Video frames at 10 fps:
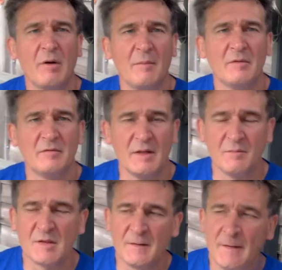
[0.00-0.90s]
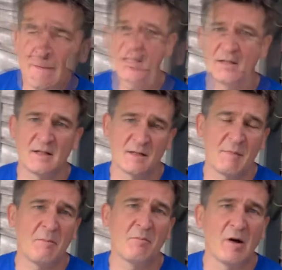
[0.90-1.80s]
prep the ribs. There's a
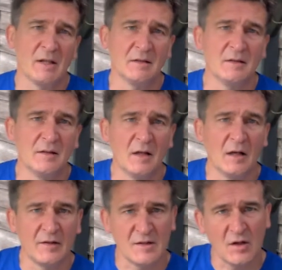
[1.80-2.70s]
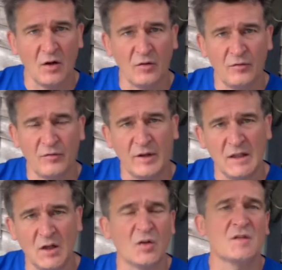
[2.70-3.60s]
membrane that's on
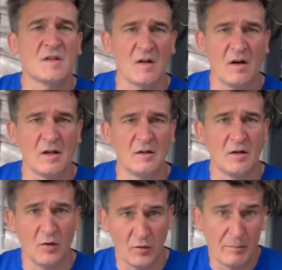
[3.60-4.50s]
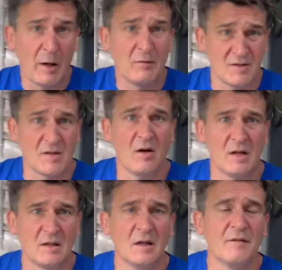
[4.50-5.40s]
the underside or the bone
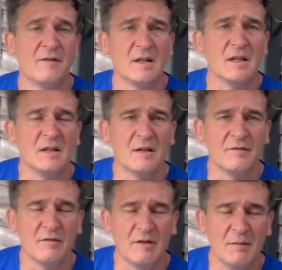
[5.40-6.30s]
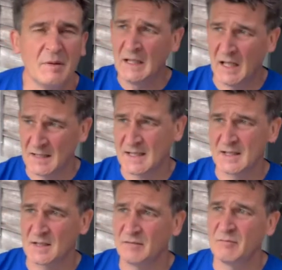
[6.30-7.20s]
side of the rib. I
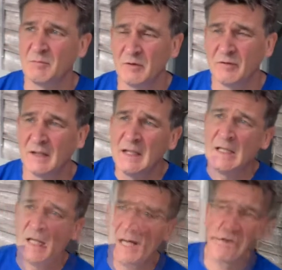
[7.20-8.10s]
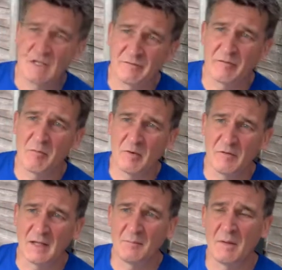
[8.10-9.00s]
tend to remove it. Another reason for
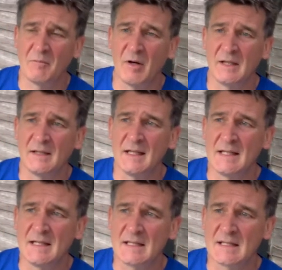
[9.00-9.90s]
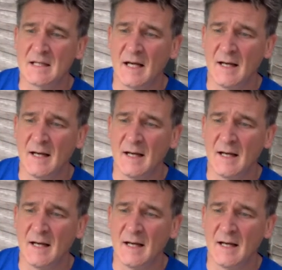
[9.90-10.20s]
removing that membrane is